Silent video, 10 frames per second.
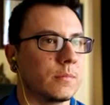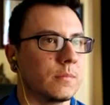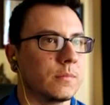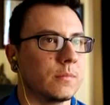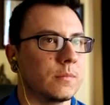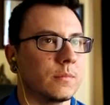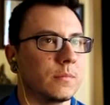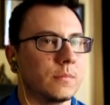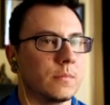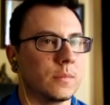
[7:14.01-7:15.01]
Mm.
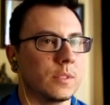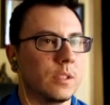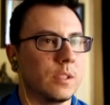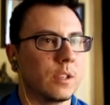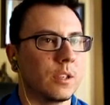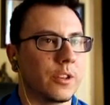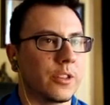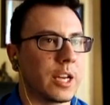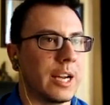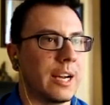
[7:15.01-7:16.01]
Good
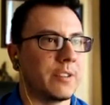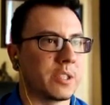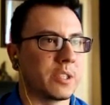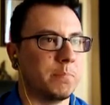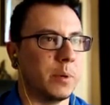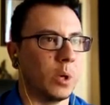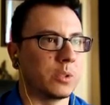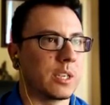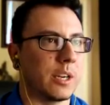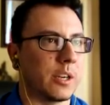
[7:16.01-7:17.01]
thing I have this
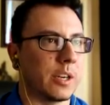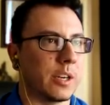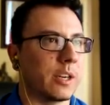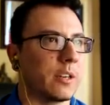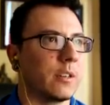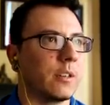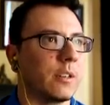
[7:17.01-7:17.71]
bolt cutter here.